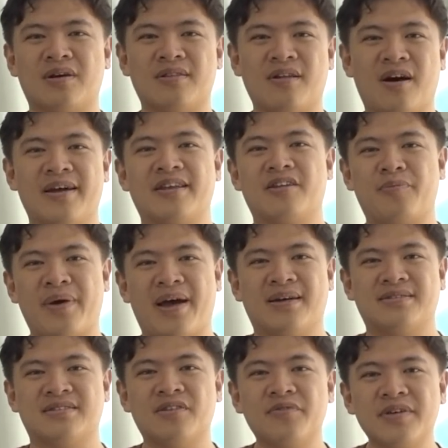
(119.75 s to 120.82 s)
a lot in the
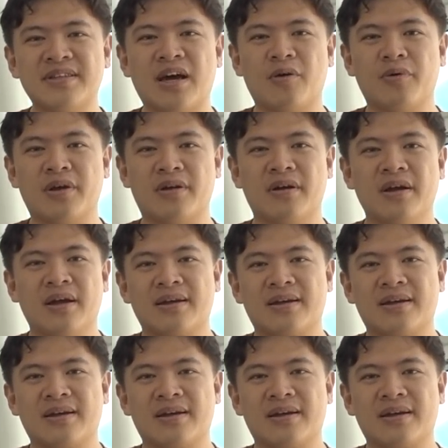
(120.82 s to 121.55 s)
past. It's something that we